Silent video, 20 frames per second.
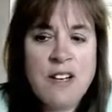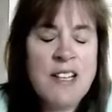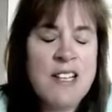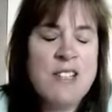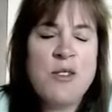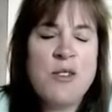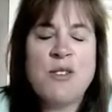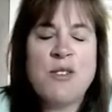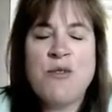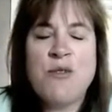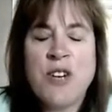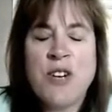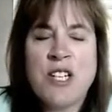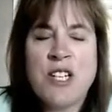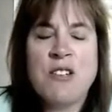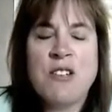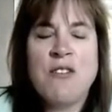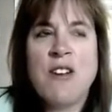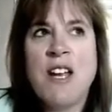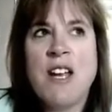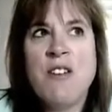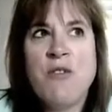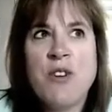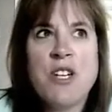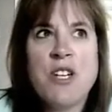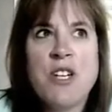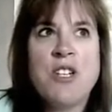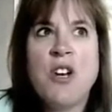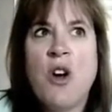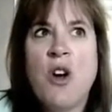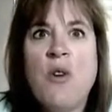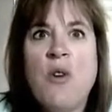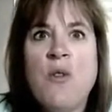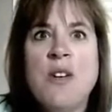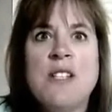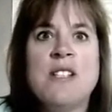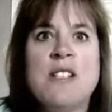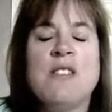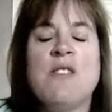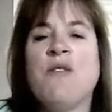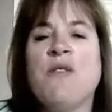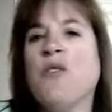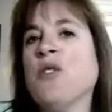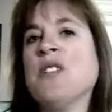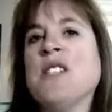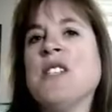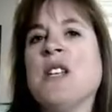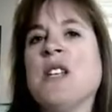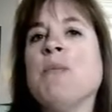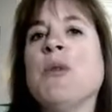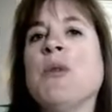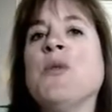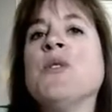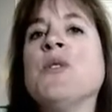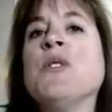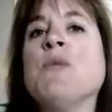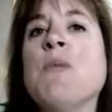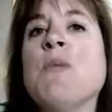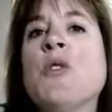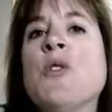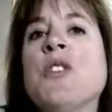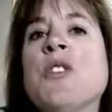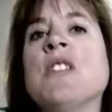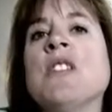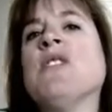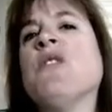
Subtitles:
That's always friction, right? Friction always is a force that opposes motion.